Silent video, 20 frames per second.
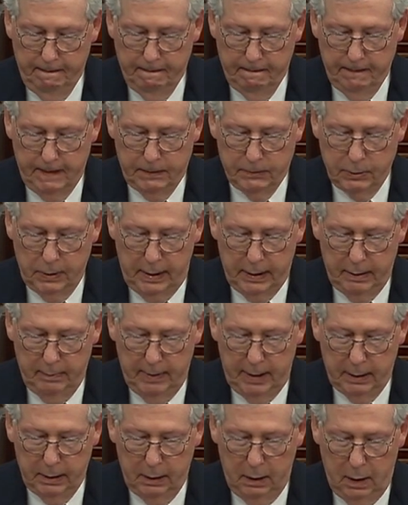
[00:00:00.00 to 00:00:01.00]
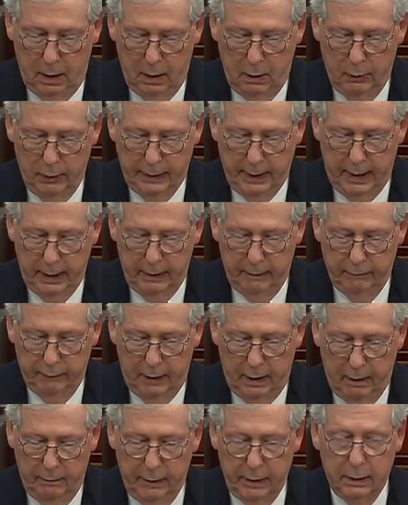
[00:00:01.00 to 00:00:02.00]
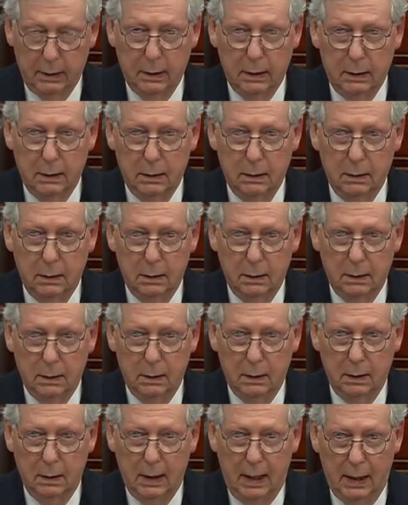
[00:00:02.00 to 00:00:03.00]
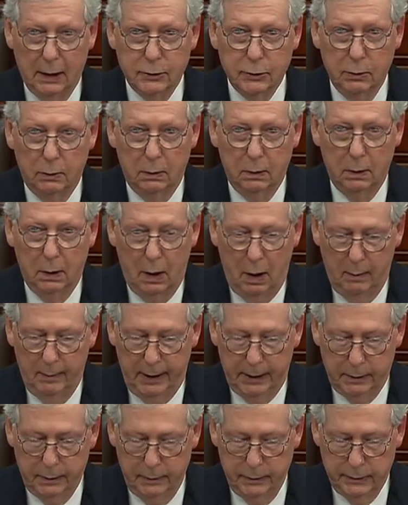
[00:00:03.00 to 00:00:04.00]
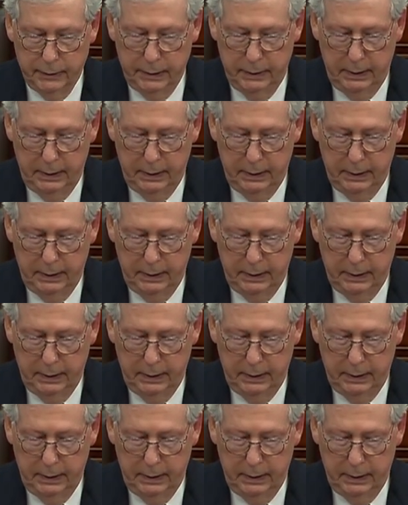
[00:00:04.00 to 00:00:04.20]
They tried to make law without involving actual lawmakers.